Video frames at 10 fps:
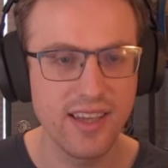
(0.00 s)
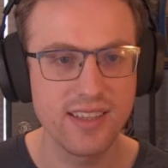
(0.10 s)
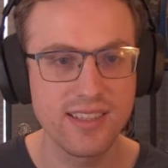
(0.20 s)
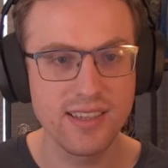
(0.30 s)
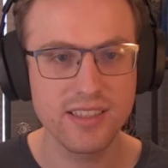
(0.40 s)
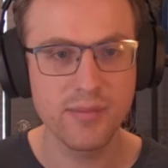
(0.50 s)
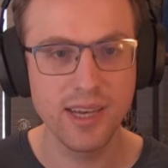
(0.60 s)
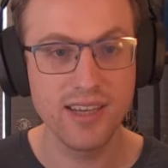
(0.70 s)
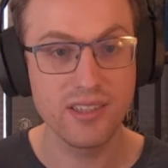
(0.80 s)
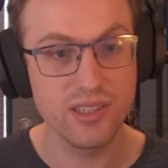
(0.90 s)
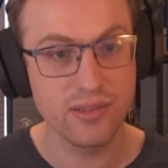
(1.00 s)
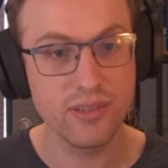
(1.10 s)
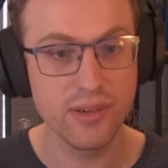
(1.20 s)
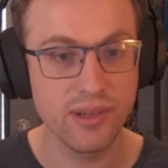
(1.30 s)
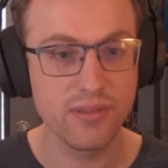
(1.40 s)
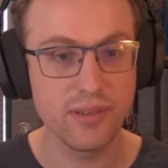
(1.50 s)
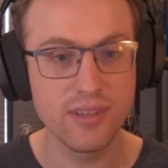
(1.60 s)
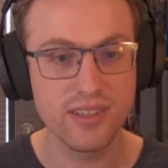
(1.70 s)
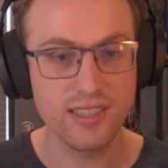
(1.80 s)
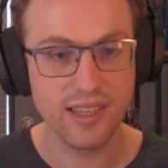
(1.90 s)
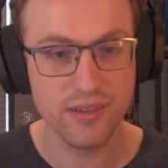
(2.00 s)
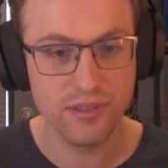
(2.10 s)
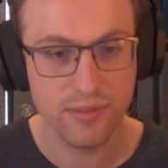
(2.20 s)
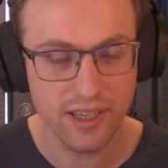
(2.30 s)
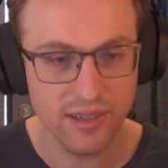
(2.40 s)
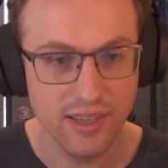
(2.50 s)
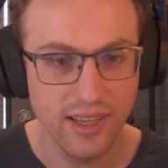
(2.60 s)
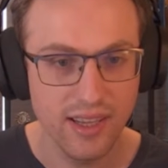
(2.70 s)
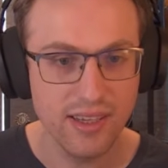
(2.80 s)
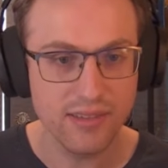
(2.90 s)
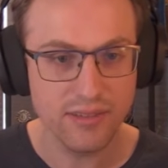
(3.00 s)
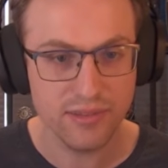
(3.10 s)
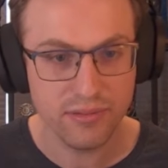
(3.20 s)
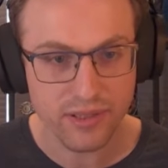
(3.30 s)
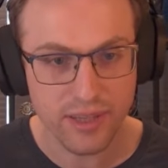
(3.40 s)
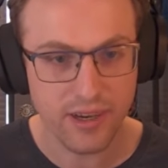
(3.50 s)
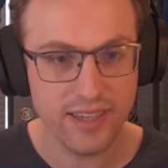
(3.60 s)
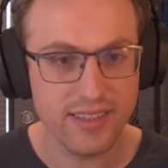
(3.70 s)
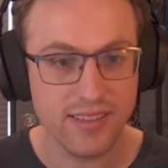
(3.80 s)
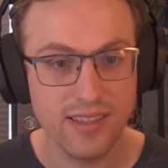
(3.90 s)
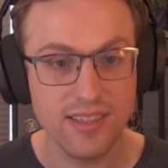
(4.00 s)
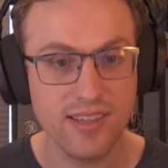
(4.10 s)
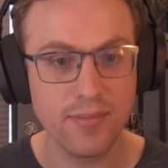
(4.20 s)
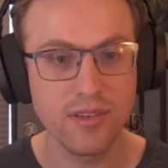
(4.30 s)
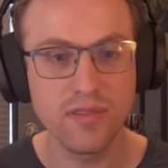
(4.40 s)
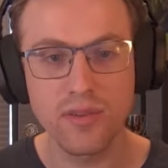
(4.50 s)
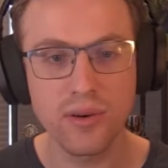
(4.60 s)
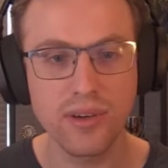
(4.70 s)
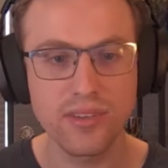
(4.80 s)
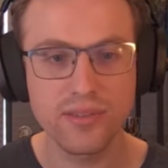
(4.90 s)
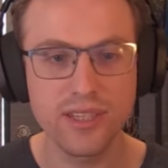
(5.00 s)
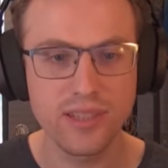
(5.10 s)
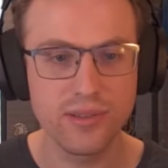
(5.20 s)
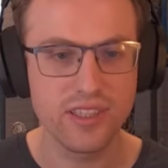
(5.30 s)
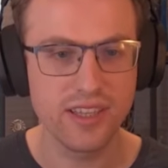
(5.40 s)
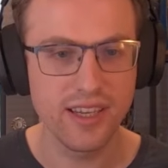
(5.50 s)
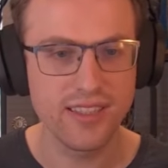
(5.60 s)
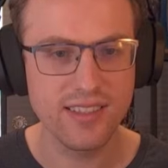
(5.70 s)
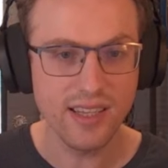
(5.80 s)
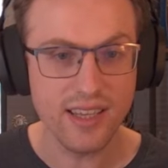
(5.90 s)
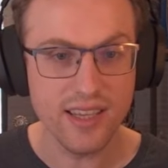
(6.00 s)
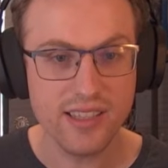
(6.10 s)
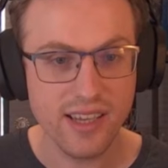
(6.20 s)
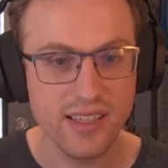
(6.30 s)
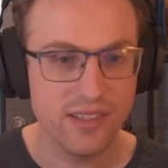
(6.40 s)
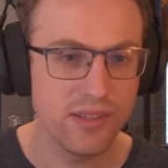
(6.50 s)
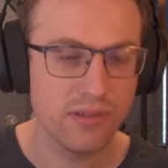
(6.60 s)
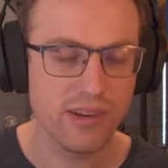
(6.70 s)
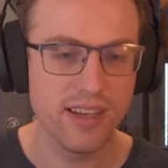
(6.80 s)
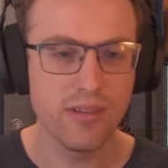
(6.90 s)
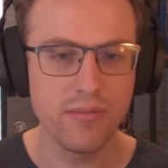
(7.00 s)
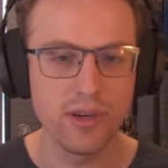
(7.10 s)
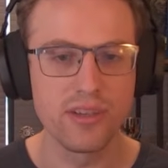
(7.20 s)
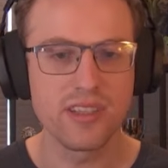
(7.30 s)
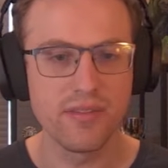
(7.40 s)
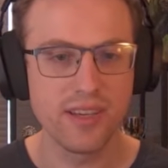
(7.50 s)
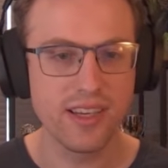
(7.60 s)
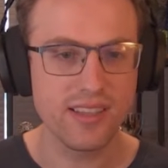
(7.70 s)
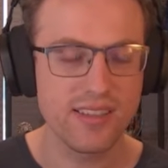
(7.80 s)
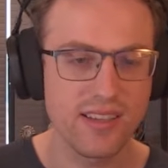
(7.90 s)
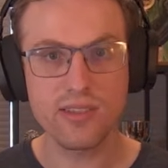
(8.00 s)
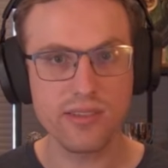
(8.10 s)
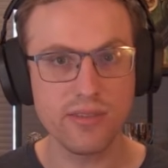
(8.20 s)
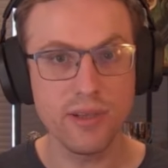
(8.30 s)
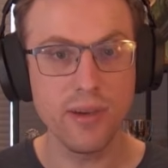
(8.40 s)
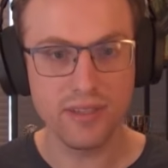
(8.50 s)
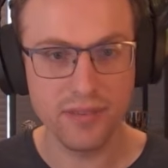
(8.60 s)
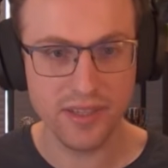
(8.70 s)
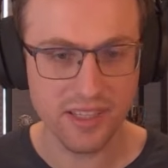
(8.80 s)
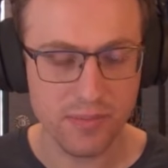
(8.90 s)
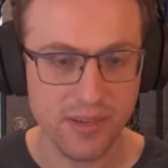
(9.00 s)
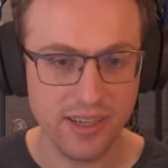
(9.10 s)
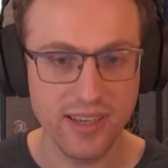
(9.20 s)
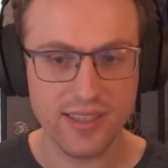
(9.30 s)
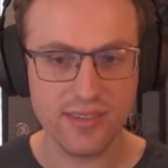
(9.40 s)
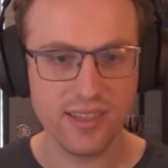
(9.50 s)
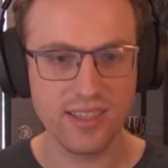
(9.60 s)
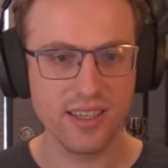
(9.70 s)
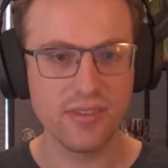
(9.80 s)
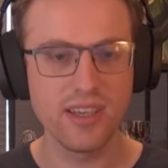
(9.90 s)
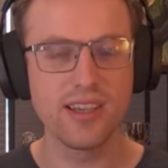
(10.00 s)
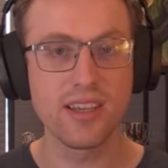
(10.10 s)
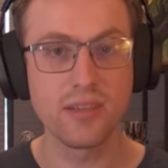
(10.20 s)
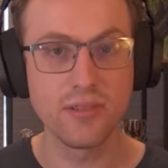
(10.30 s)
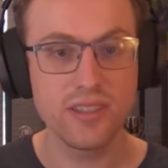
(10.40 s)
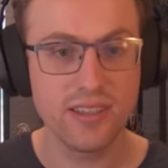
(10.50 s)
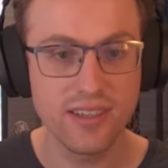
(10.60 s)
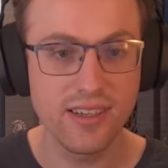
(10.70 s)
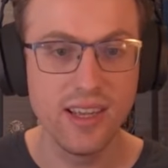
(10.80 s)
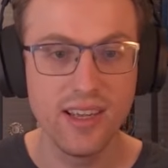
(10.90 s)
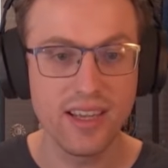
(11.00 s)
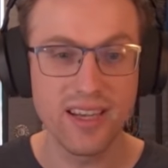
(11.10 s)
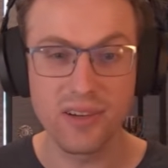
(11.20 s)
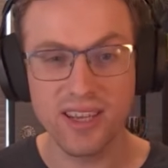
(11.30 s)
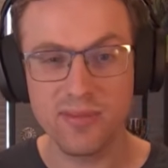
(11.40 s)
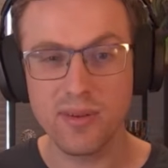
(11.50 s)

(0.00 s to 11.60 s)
a 6 mana 2 Unholy Rune shadow spell. With Rewind, summon 4 3/2 shades. They each gain 2 random bonus effects. So the Rewind effect is pretty nice, right? Like if you need like a rusher, get